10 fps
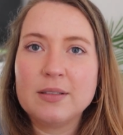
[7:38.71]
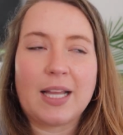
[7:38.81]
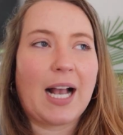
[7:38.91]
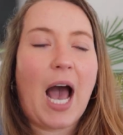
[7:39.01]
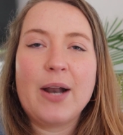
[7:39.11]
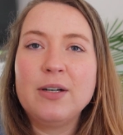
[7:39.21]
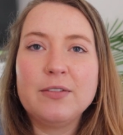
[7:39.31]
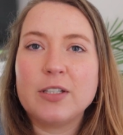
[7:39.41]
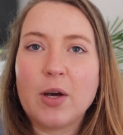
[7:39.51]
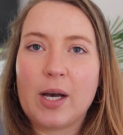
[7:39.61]
Like, I don't
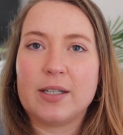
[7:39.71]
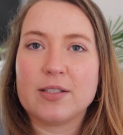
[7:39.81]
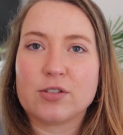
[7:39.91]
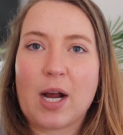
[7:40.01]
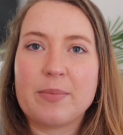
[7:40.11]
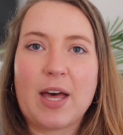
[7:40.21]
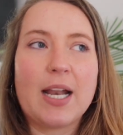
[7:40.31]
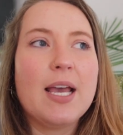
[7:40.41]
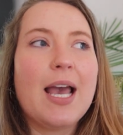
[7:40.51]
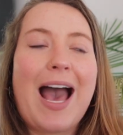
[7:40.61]
even know how to describe
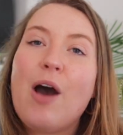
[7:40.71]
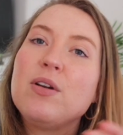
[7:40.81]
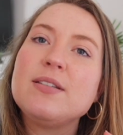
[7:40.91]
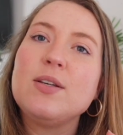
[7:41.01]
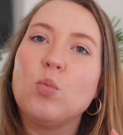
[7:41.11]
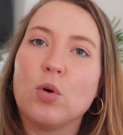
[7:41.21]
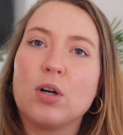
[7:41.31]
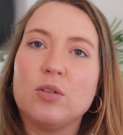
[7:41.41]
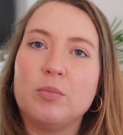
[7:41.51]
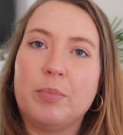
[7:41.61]
that. How does he
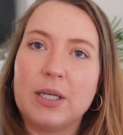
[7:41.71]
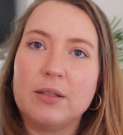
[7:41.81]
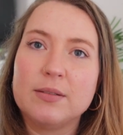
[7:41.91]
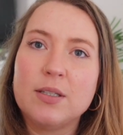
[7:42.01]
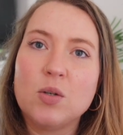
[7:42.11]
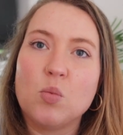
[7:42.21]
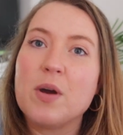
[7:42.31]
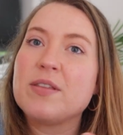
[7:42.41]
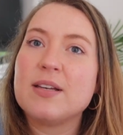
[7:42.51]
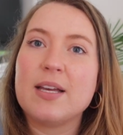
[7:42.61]
world build
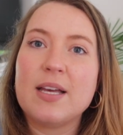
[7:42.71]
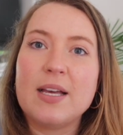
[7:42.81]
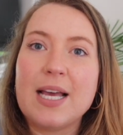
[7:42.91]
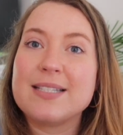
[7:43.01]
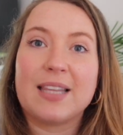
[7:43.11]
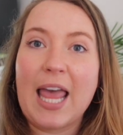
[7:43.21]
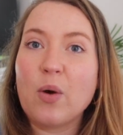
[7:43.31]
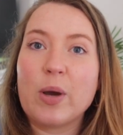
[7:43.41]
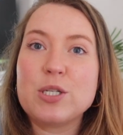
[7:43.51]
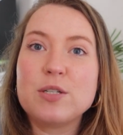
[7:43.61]
with his
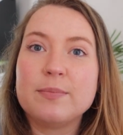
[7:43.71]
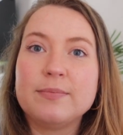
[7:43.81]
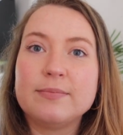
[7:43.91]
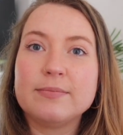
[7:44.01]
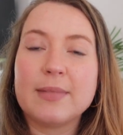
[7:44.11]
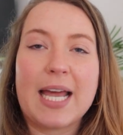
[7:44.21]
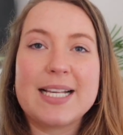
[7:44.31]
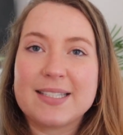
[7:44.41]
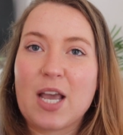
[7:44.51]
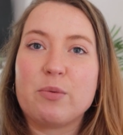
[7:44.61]
language and
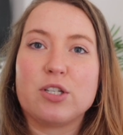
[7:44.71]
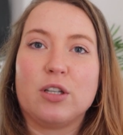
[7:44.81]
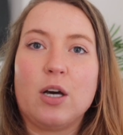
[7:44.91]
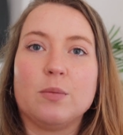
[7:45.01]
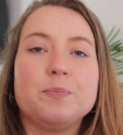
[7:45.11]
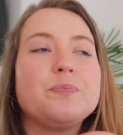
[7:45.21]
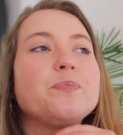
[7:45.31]
his language alone?